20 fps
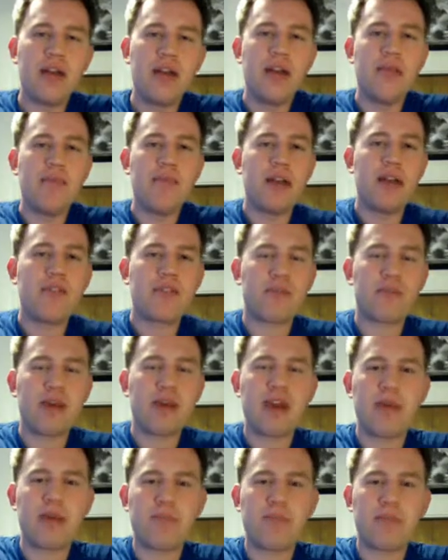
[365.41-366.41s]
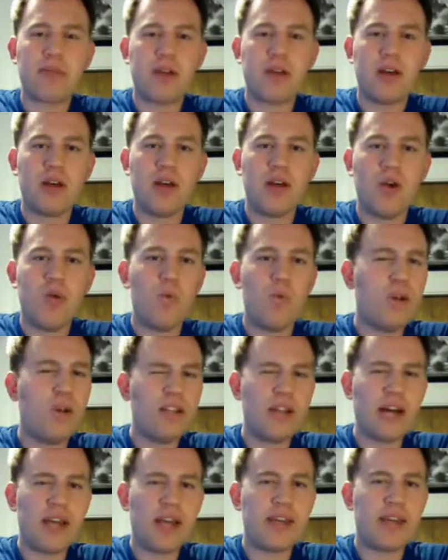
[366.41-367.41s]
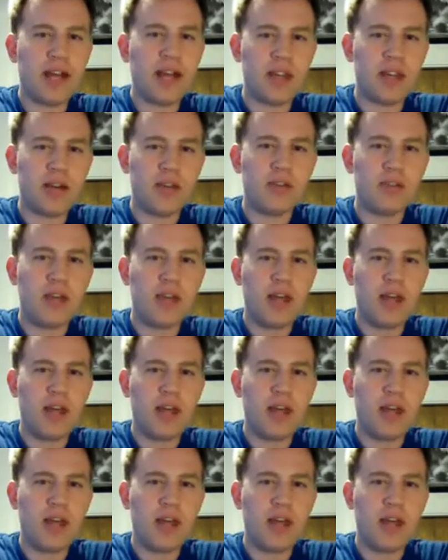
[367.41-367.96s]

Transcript: made from hemp will not yellow